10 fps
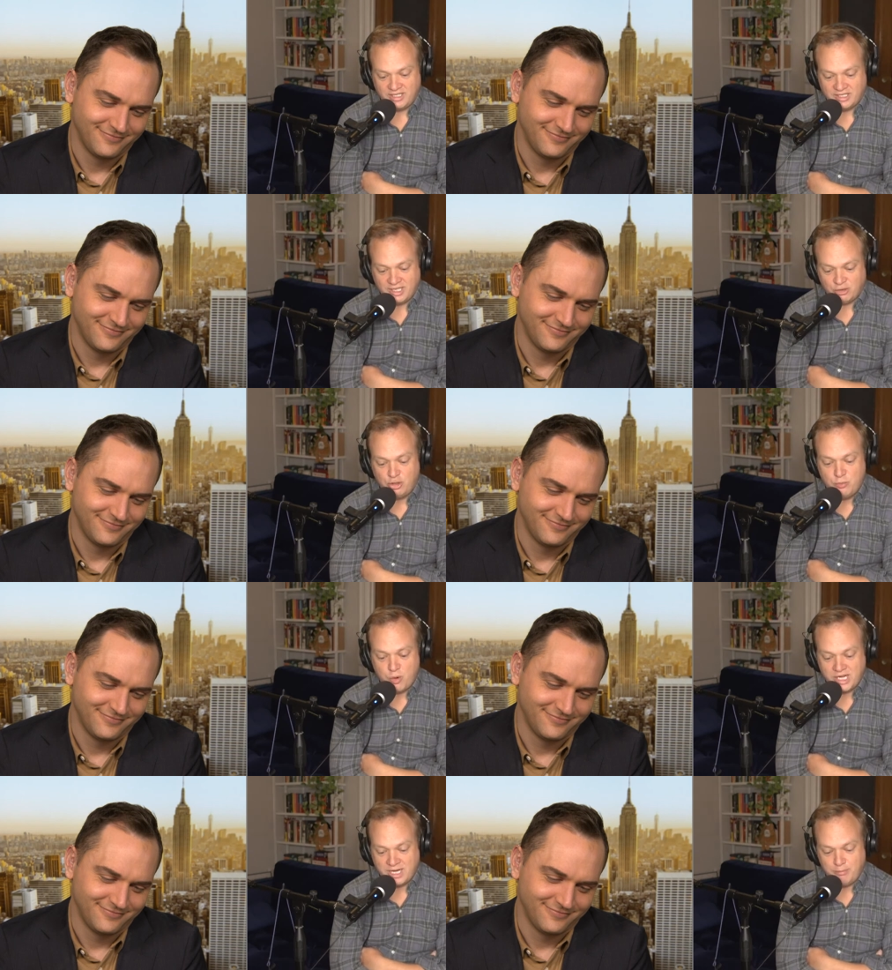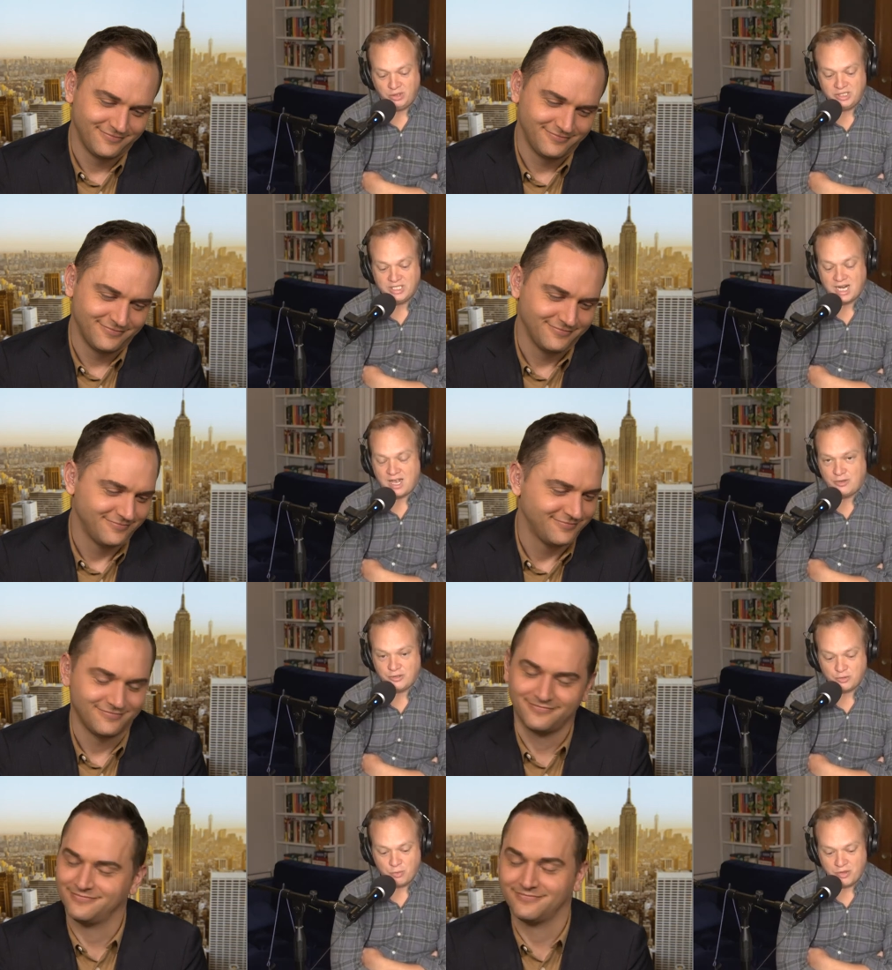Speaker 1: to sell 2.8 billion
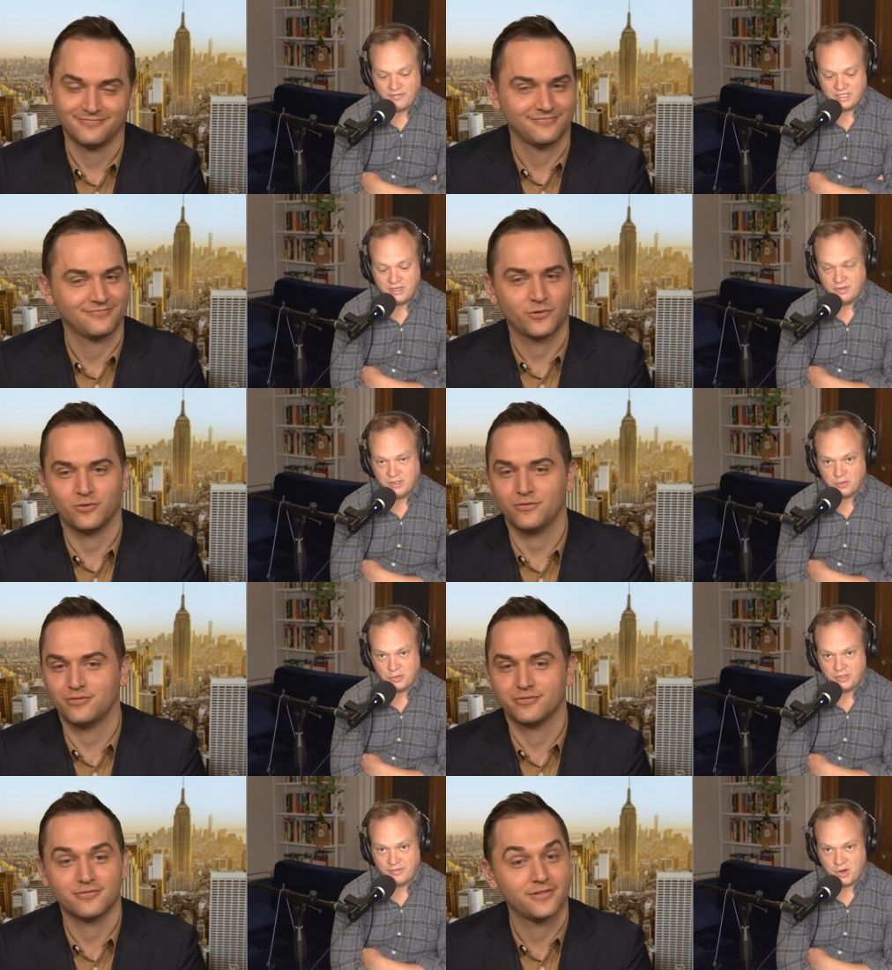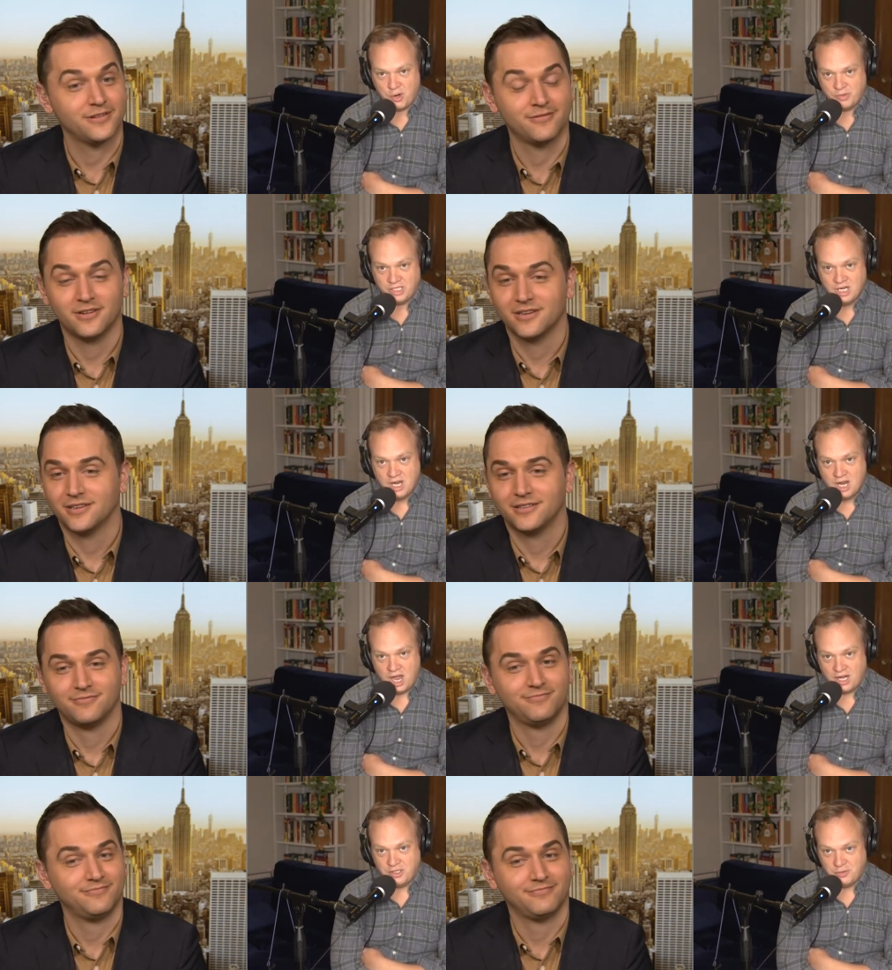dollars worth of its inventory of homes
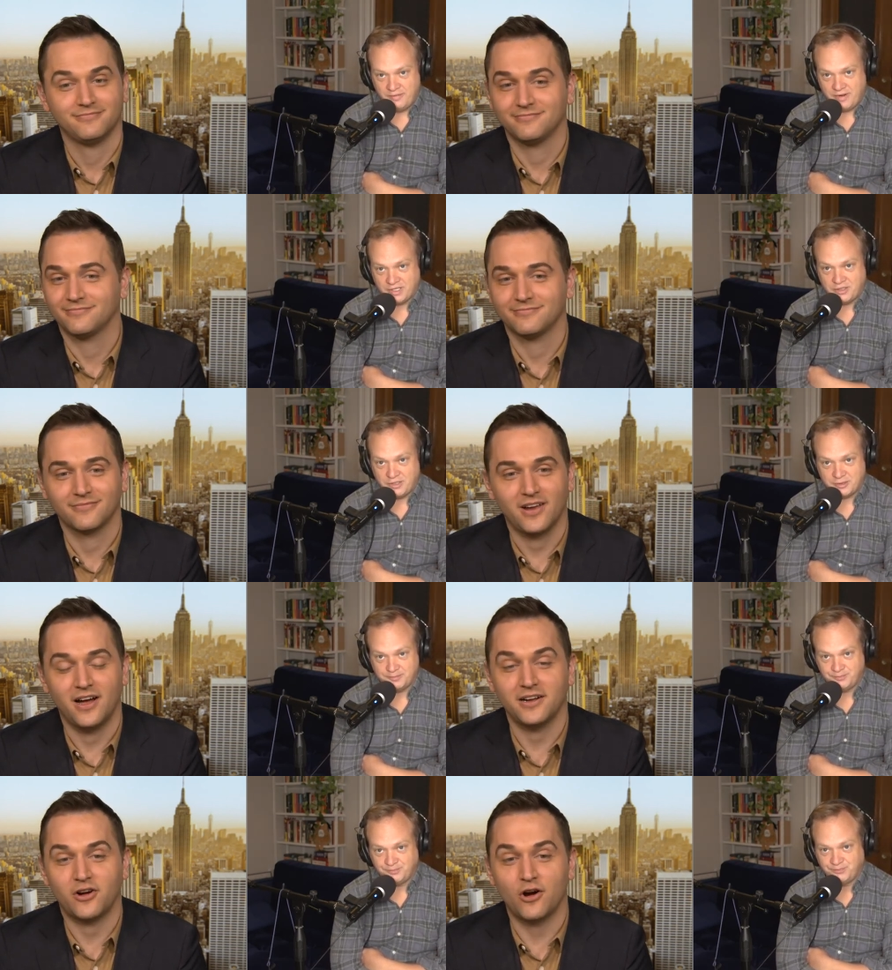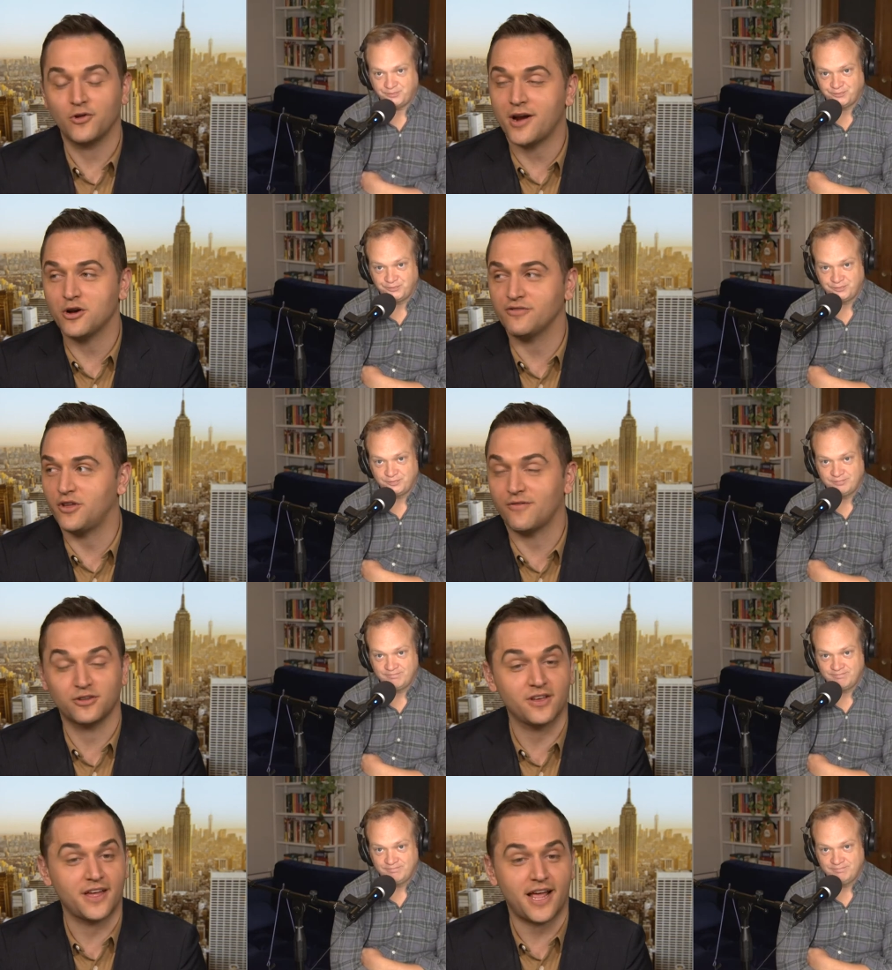uh, to investors.
Speaker 2: Uh, Carlo, I don't know if you
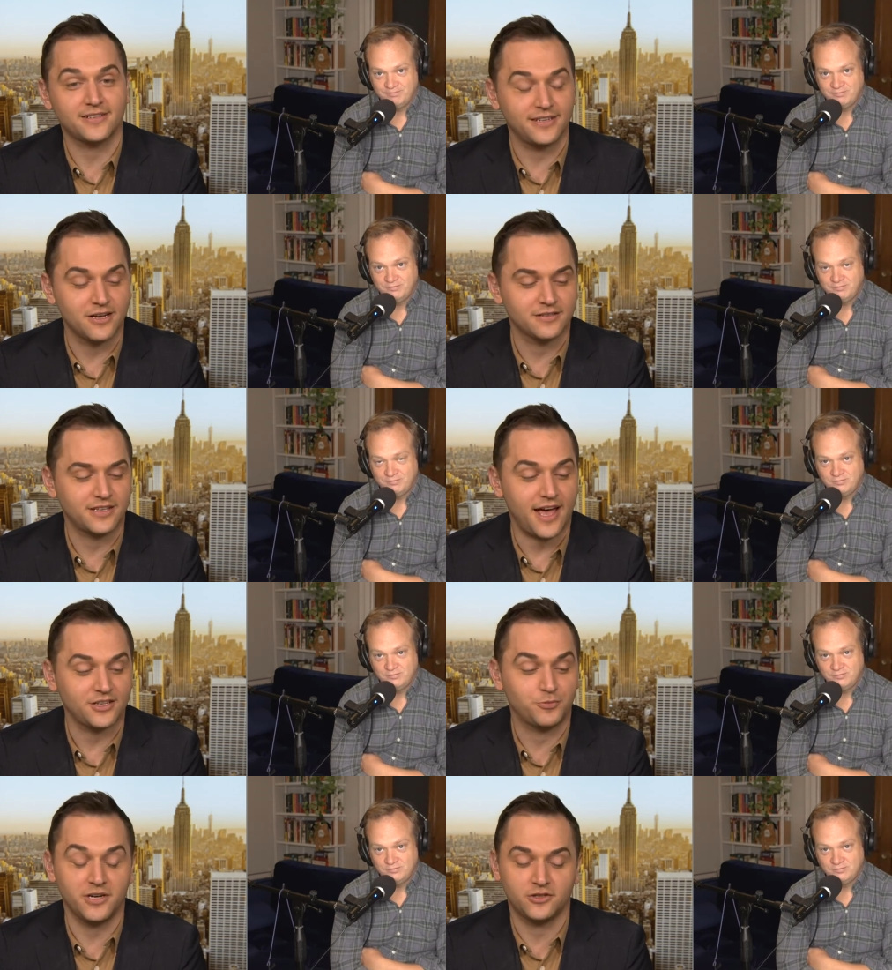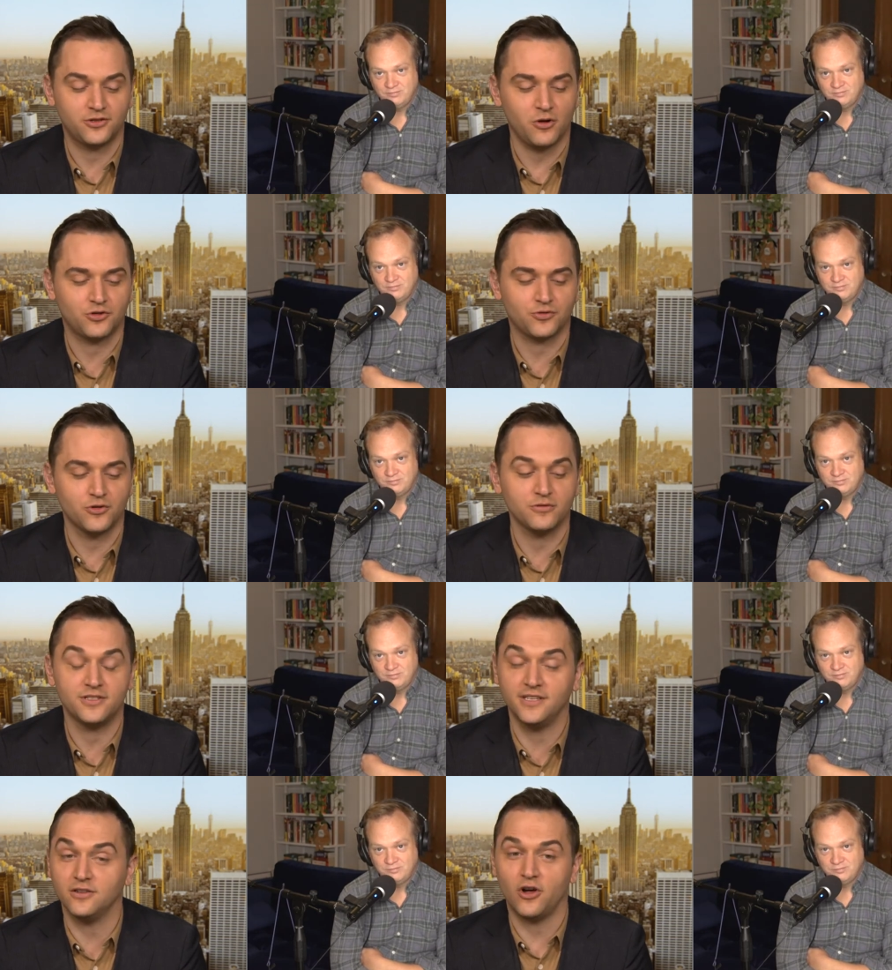ever saw that SNL sketch, but it's so true.
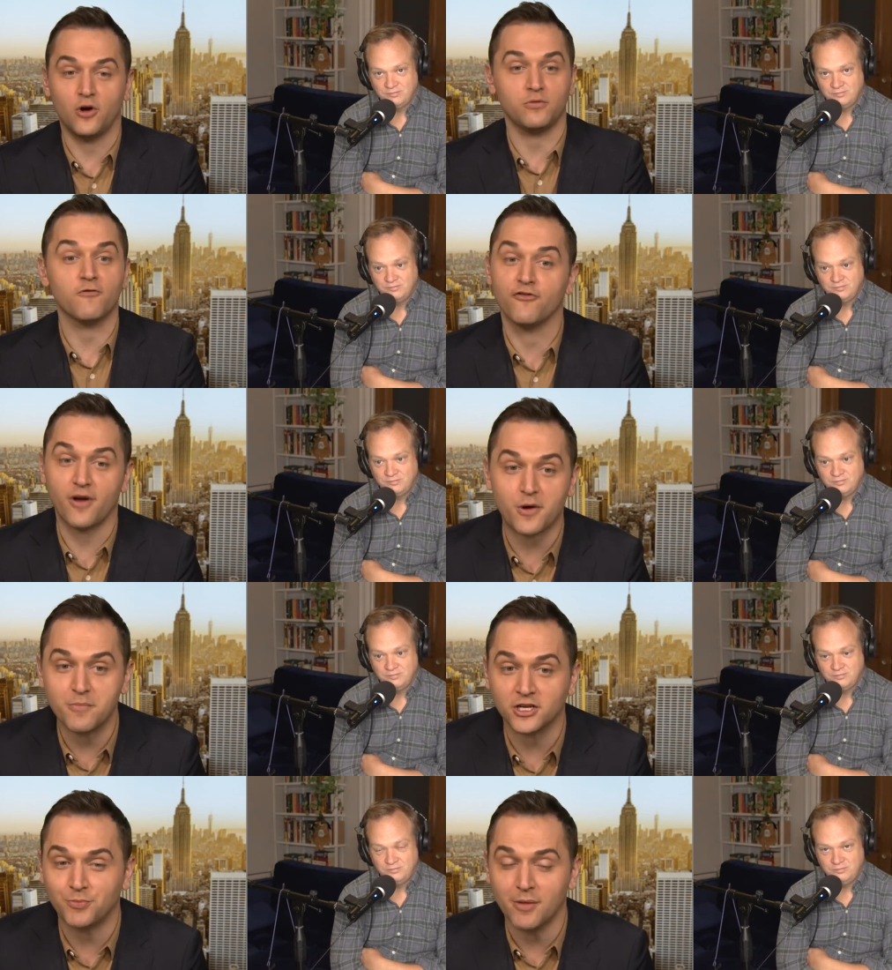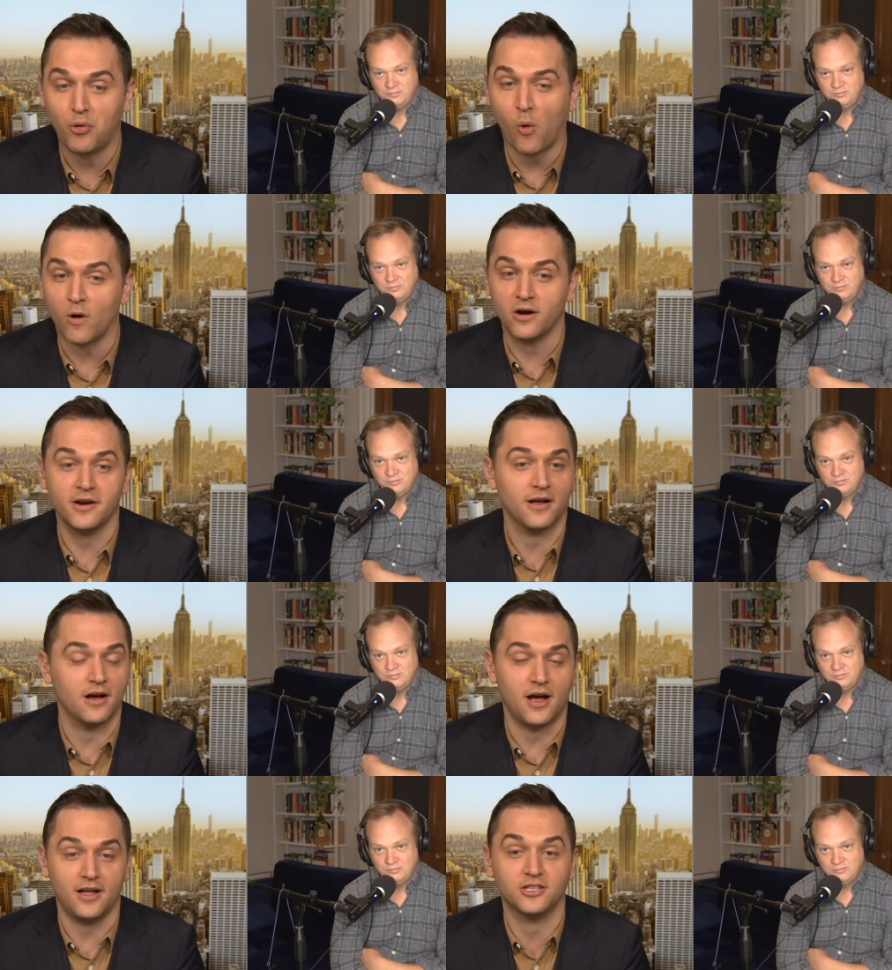Zillow, very much my porn,
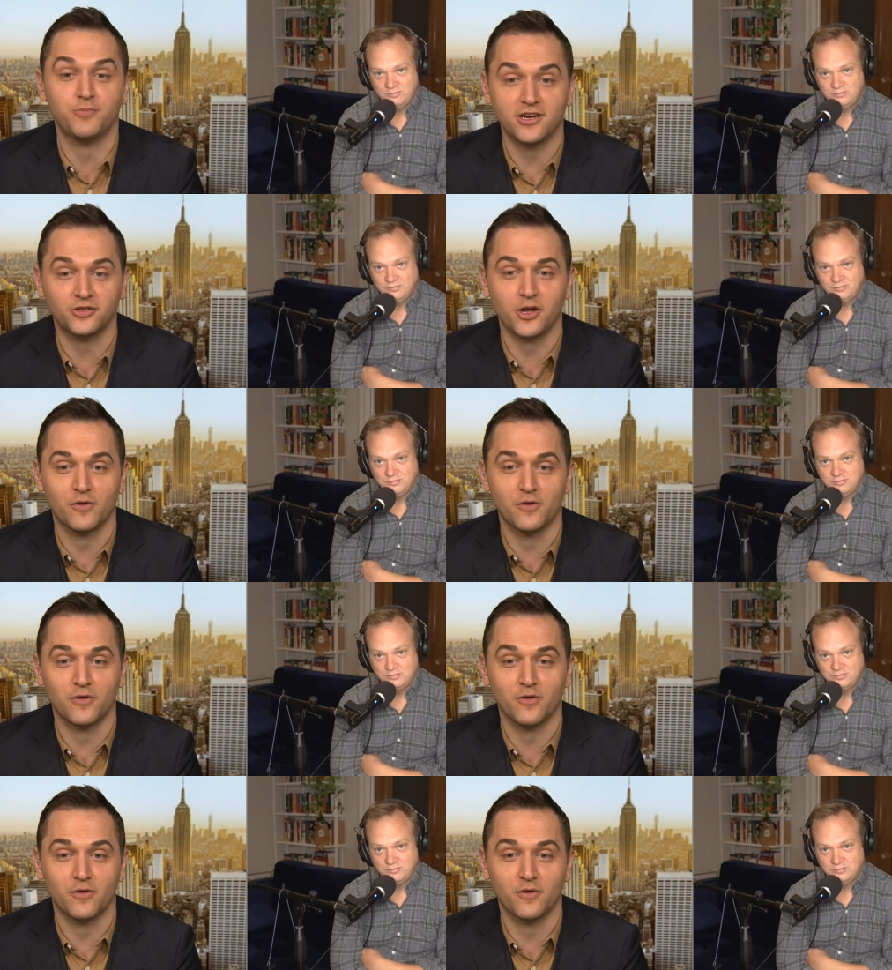uh, especially